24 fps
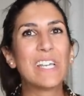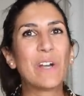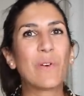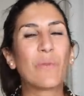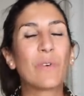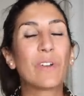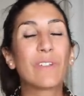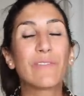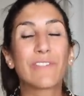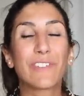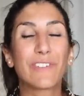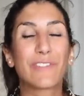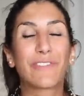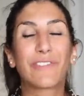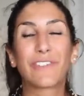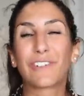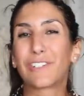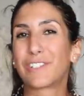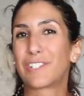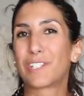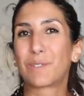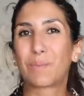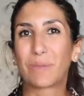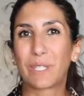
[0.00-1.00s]
one of the
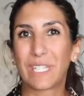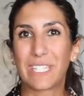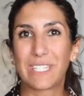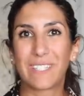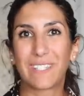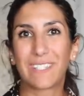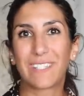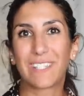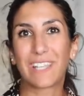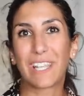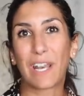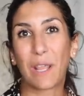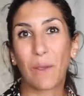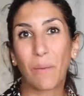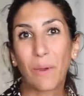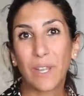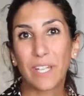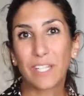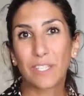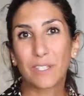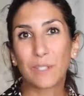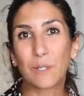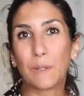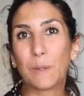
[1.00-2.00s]
first places that I
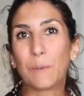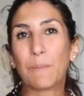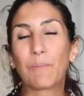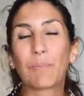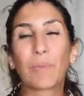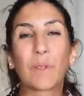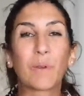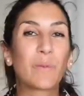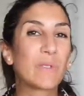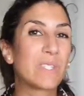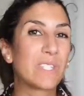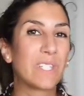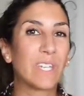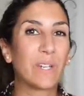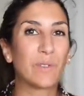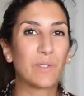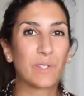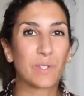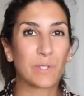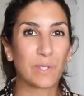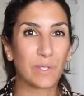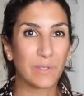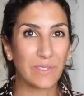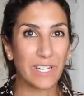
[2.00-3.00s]
went to was an
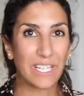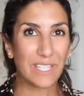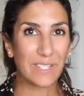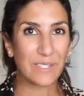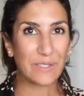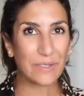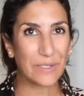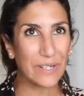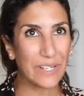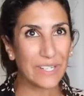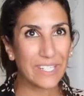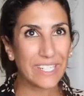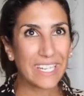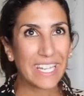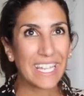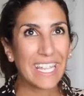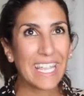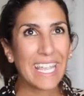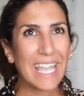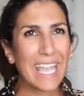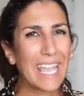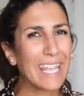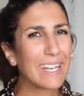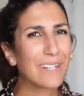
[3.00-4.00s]
outdoor restaurant.
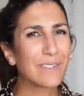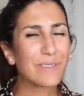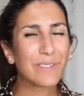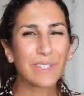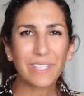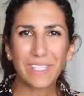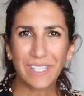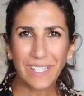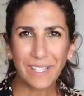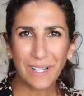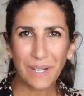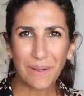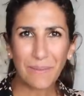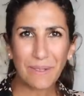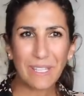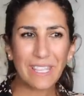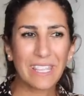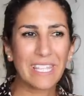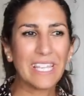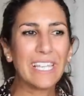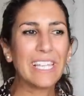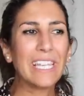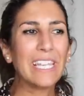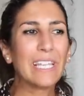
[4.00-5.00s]
And it really got me
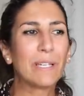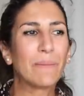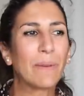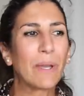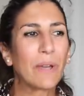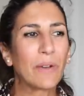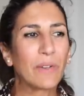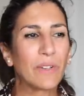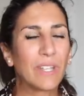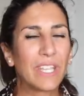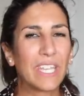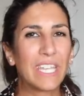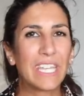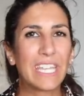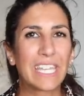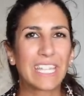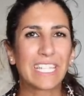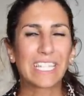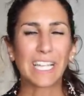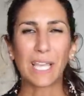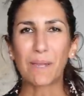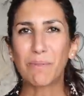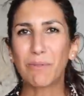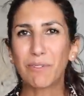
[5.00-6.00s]
thinking about
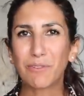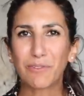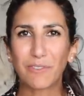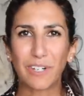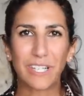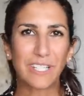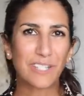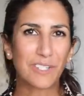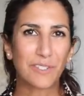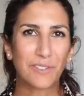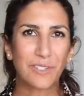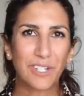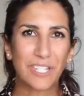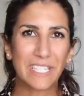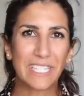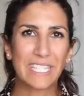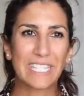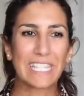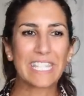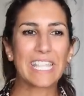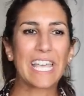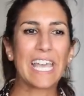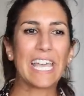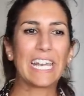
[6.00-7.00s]
the type of
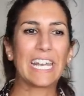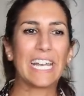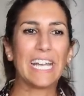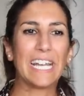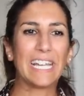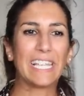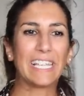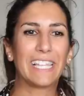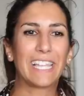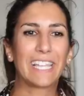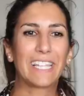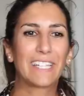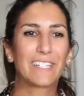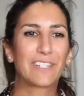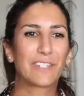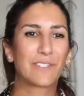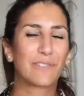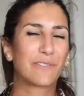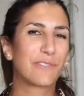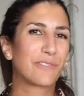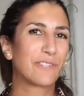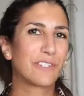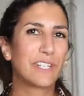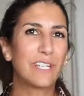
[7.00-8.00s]
restaurants that I like
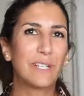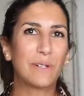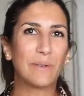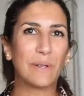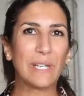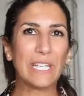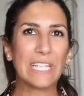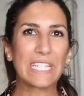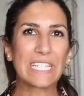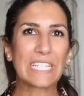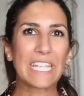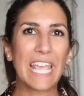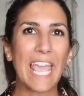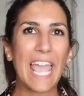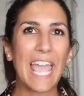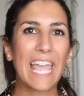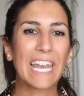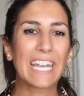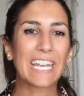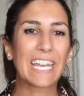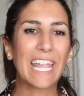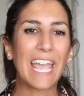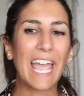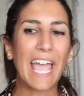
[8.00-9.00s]
to frequent
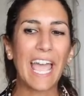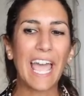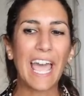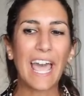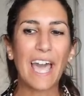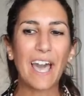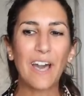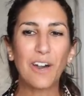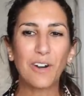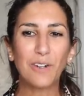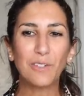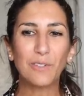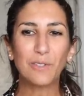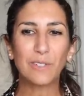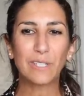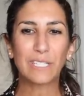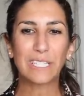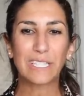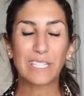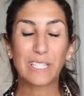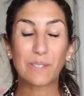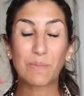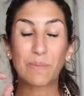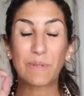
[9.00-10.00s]
and how
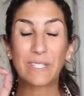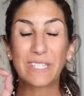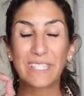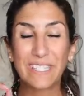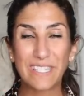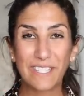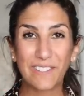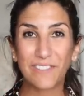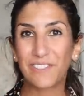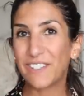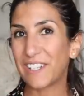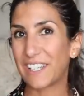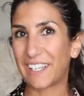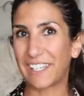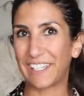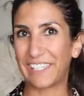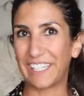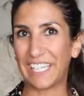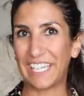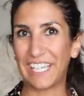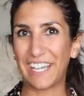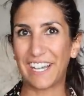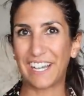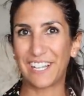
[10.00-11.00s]

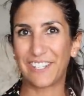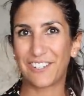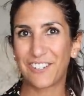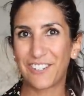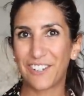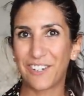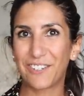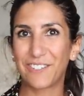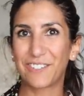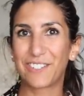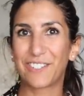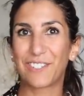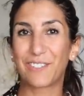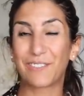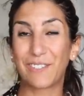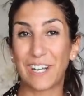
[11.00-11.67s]
specifically I chose the